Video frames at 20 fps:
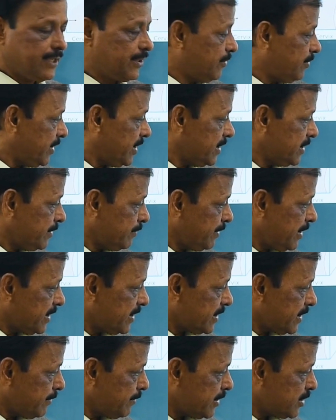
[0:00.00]
Where the milk
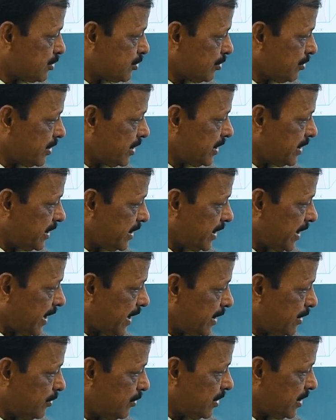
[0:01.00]
remains stored? In
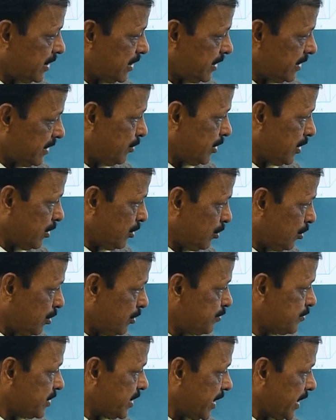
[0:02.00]
alveolar
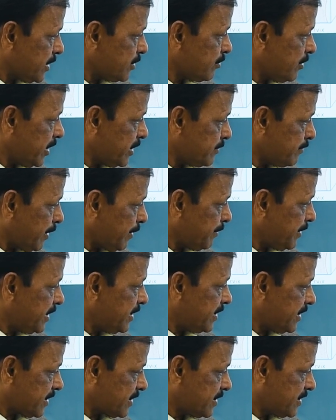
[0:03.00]
lobes as well as mammary
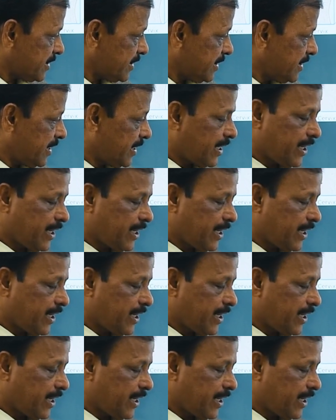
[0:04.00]
ducts.